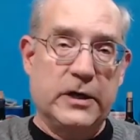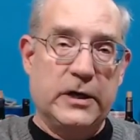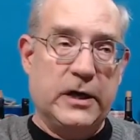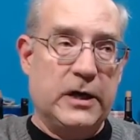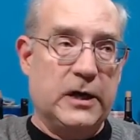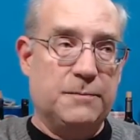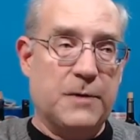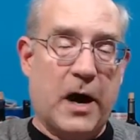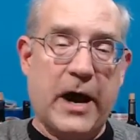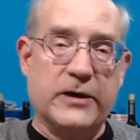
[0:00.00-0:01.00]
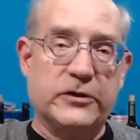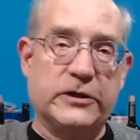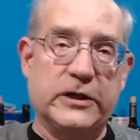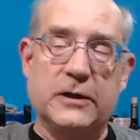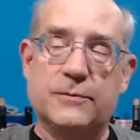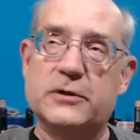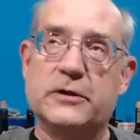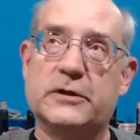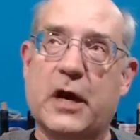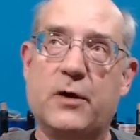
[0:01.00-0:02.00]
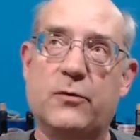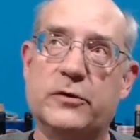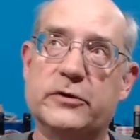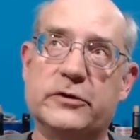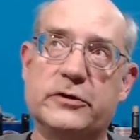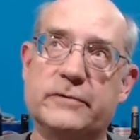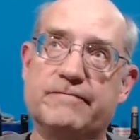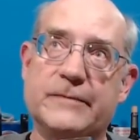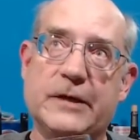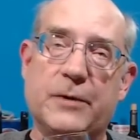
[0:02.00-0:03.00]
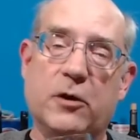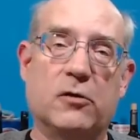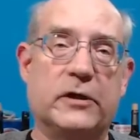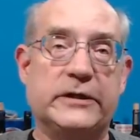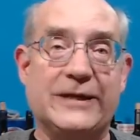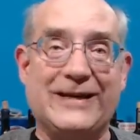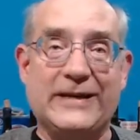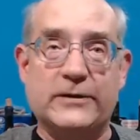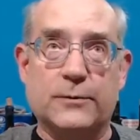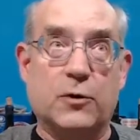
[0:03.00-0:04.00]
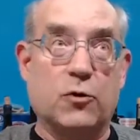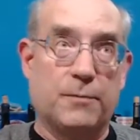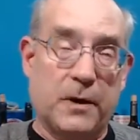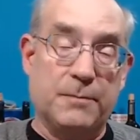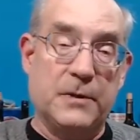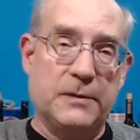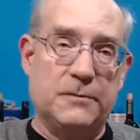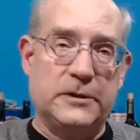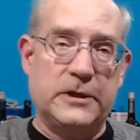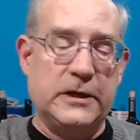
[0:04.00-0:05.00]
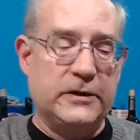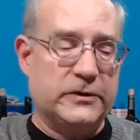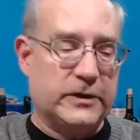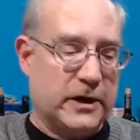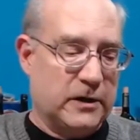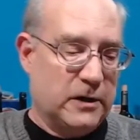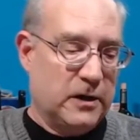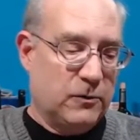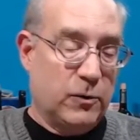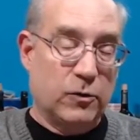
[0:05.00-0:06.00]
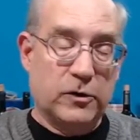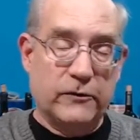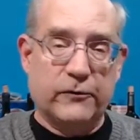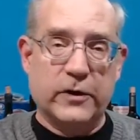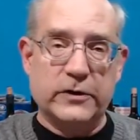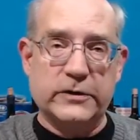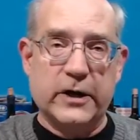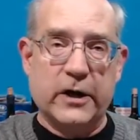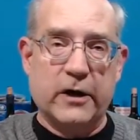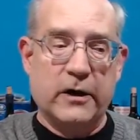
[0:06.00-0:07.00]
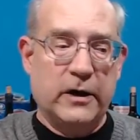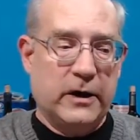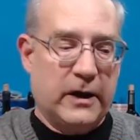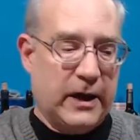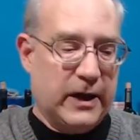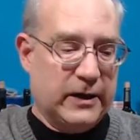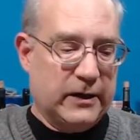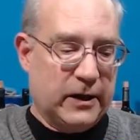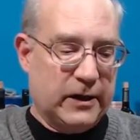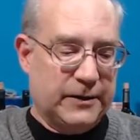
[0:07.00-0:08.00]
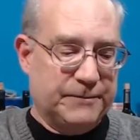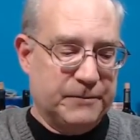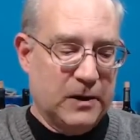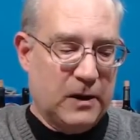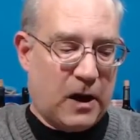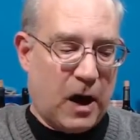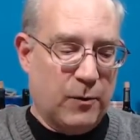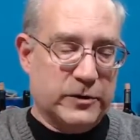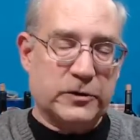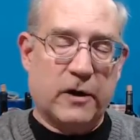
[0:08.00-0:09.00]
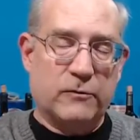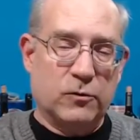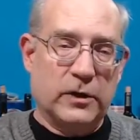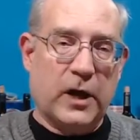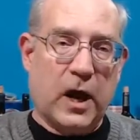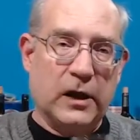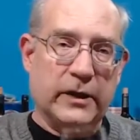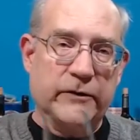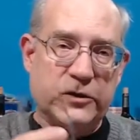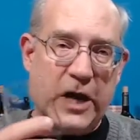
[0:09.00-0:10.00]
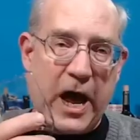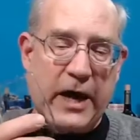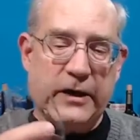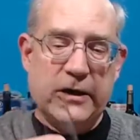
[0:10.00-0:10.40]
I hadn't seen him since I was in my early teens or my mid-teens, and we were good friends there. And I always thought really highly of Jack,